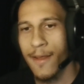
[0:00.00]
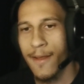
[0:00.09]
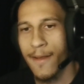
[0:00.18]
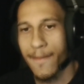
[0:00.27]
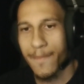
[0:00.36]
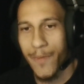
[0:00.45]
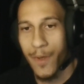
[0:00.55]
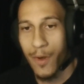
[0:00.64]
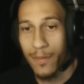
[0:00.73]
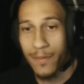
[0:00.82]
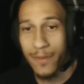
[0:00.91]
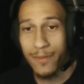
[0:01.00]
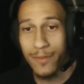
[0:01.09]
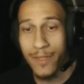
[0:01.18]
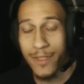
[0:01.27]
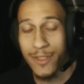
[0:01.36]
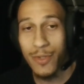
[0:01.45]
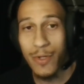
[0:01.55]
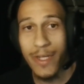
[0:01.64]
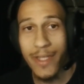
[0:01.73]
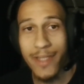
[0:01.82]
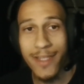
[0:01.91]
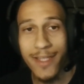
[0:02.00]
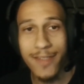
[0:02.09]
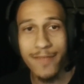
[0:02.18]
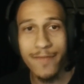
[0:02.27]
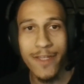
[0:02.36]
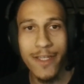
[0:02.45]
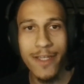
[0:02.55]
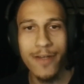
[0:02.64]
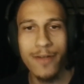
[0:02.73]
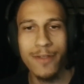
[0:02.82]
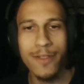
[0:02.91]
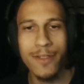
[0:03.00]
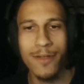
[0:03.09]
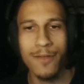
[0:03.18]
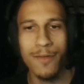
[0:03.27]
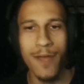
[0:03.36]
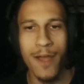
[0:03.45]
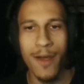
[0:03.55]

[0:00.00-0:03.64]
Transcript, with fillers: Uh, hope you enjoyed this video, you know,